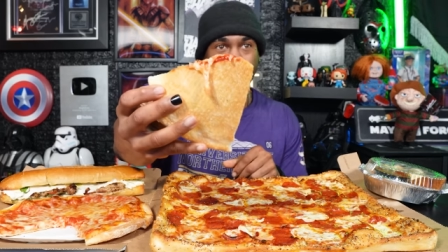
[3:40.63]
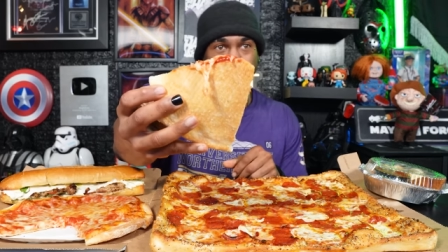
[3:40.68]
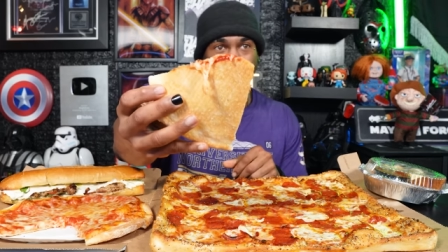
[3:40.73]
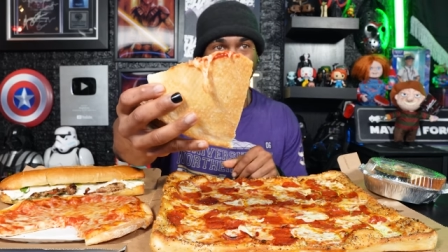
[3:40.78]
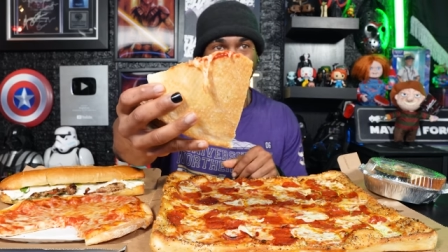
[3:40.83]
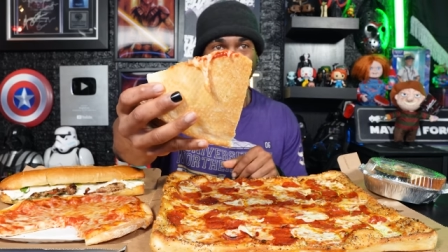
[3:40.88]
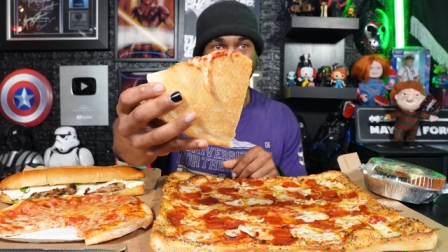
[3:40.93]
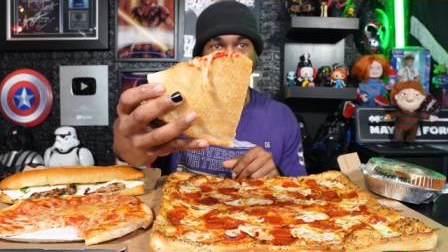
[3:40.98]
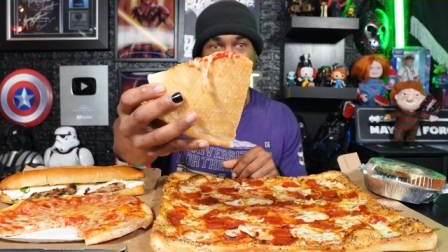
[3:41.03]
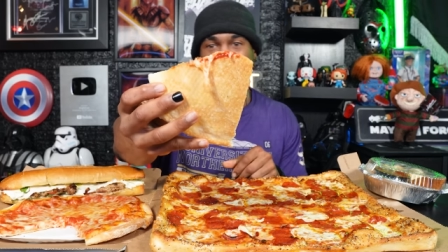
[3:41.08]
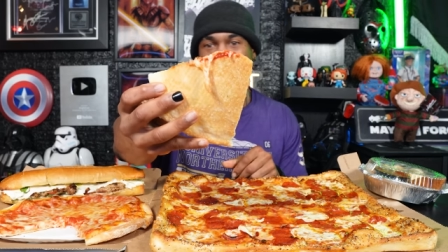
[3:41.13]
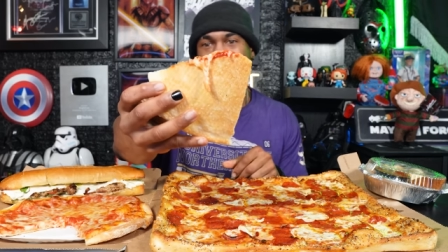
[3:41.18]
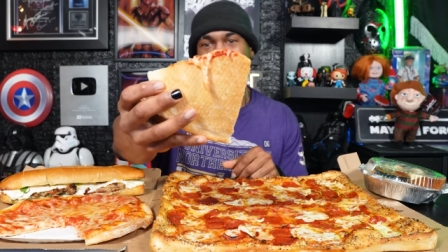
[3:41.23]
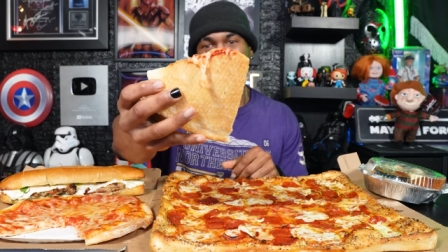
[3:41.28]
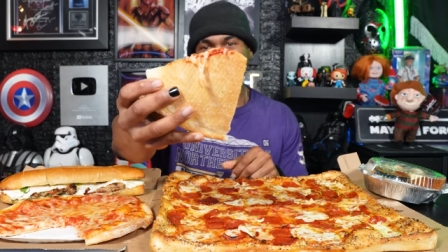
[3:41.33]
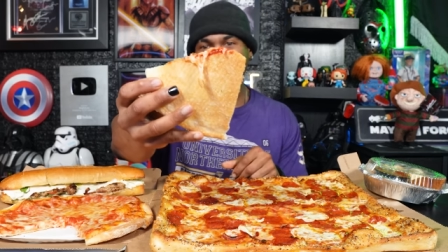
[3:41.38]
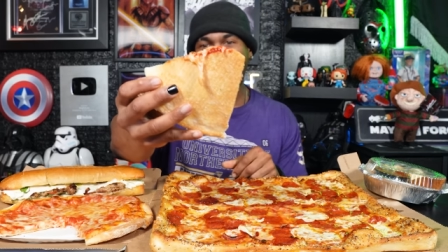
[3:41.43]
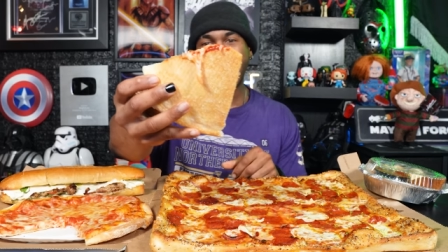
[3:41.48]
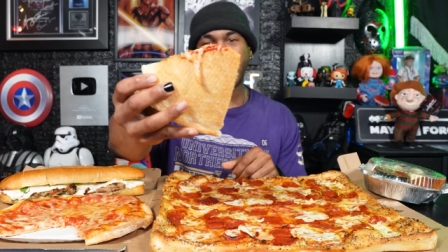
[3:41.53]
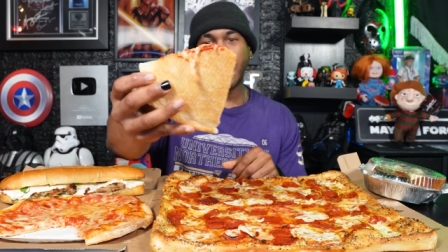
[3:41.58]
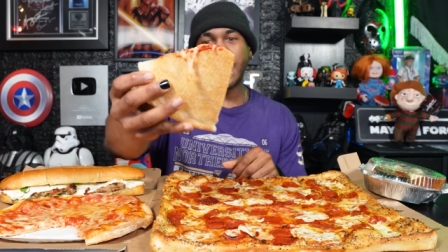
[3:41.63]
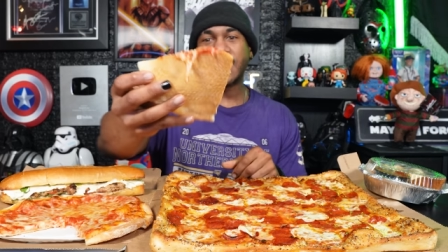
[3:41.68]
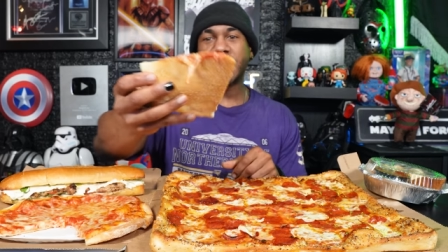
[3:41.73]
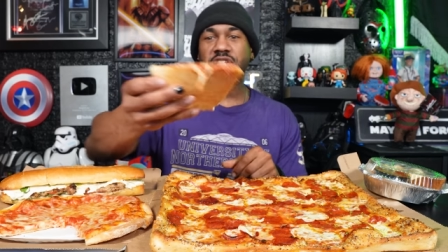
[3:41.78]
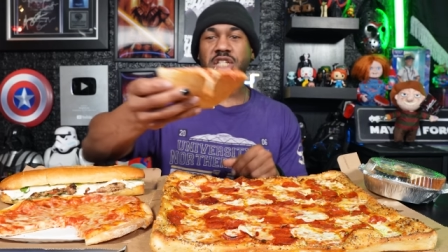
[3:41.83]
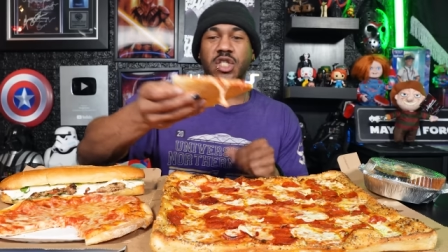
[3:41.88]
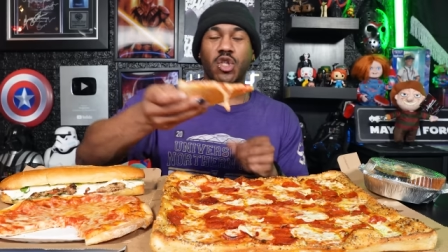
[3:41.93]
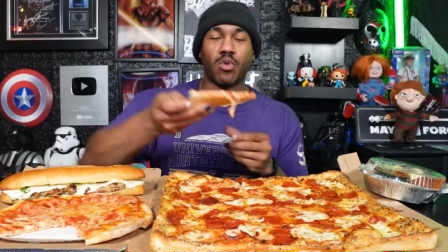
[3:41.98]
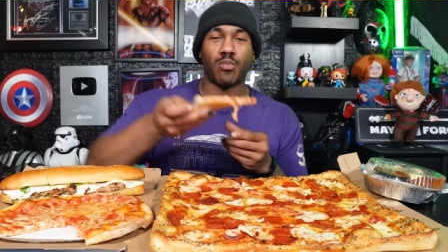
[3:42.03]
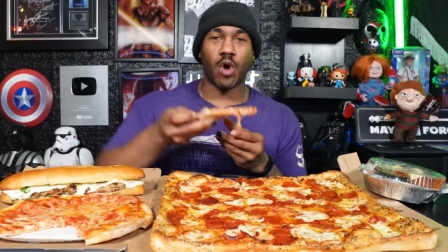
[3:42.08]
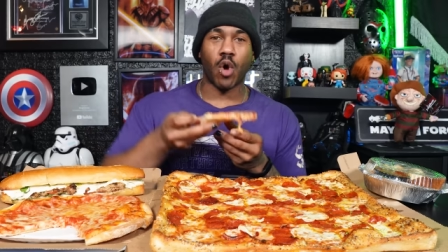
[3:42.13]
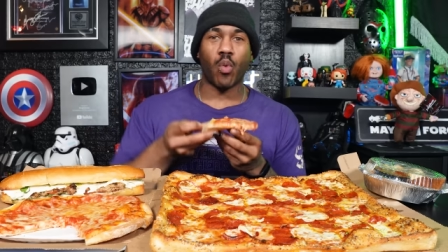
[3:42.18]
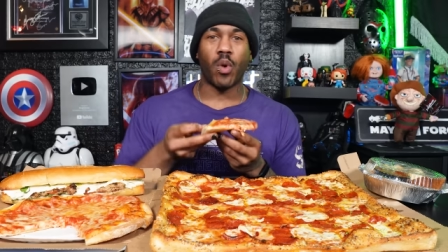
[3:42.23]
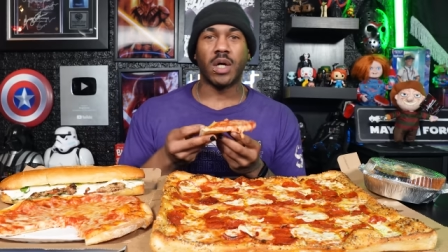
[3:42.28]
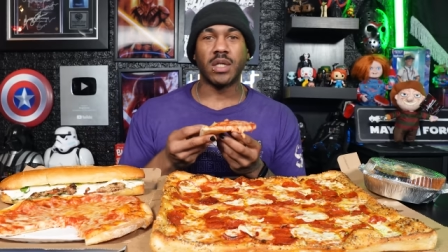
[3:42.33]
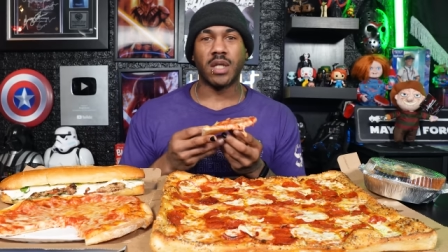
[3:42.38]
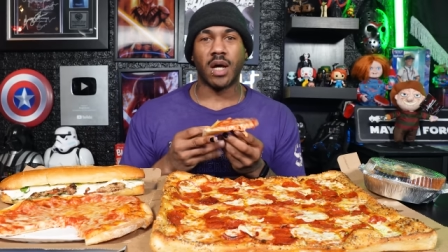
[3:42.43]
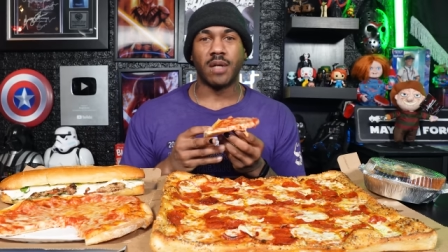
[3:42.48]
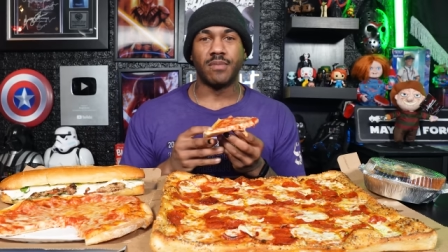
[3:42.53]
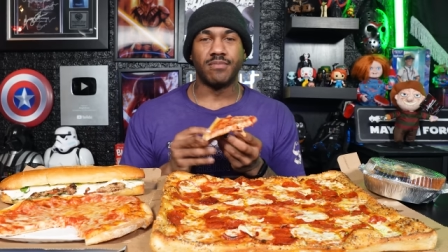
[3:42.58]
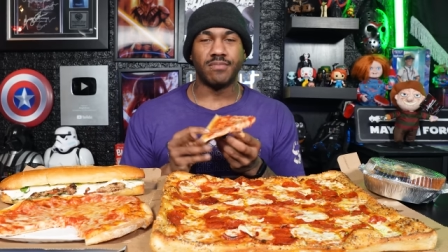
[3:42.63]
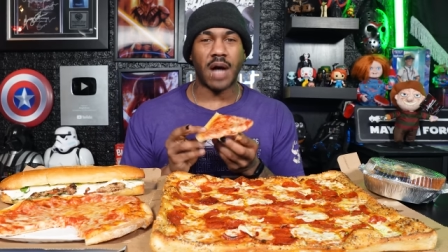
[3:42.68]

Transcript: for me, I like this a little more well done.